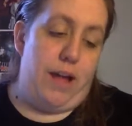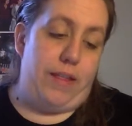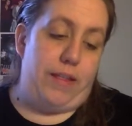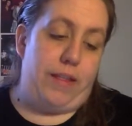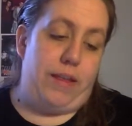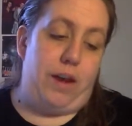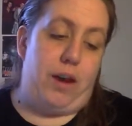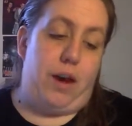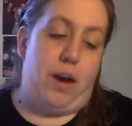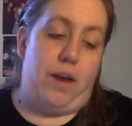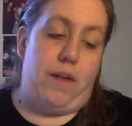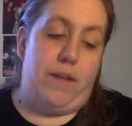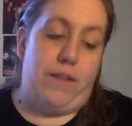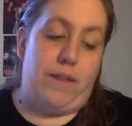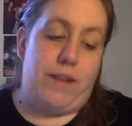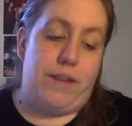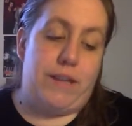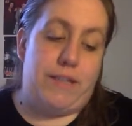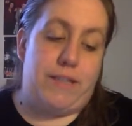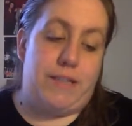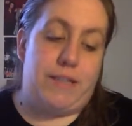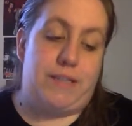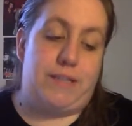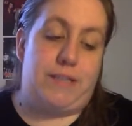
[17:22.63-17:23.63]
The
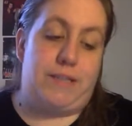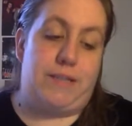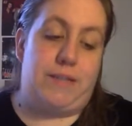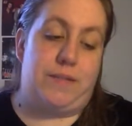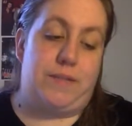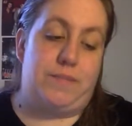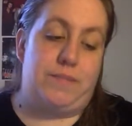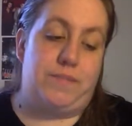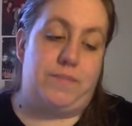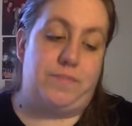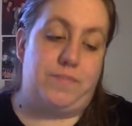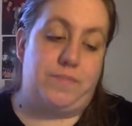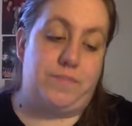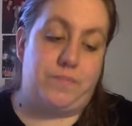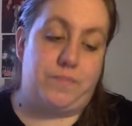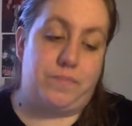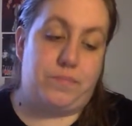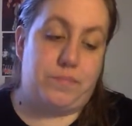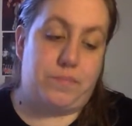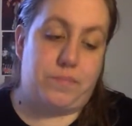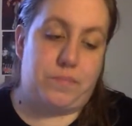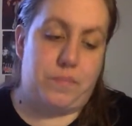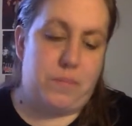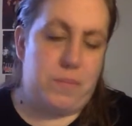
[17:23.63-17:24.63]
Office.
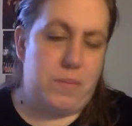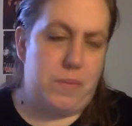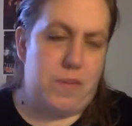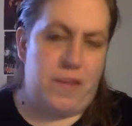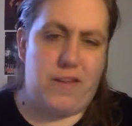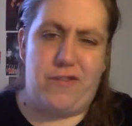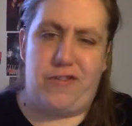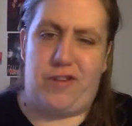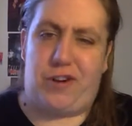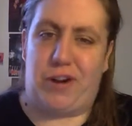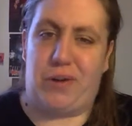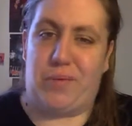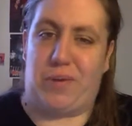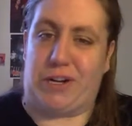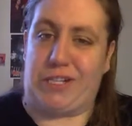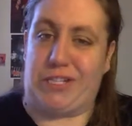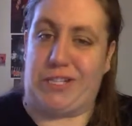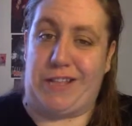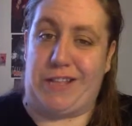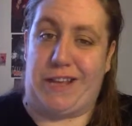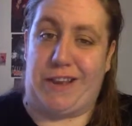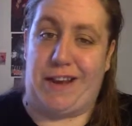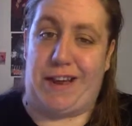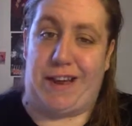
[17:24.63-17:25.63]
Started
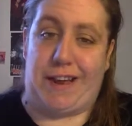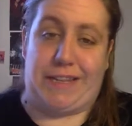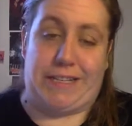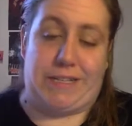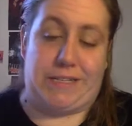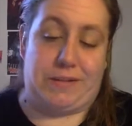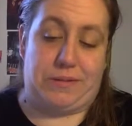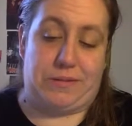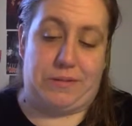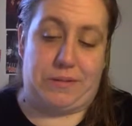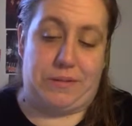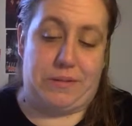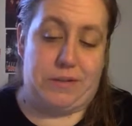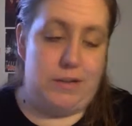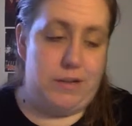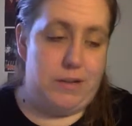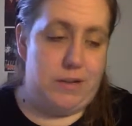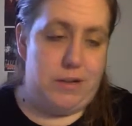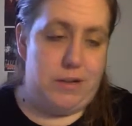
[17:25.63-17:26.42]
watching that in high school.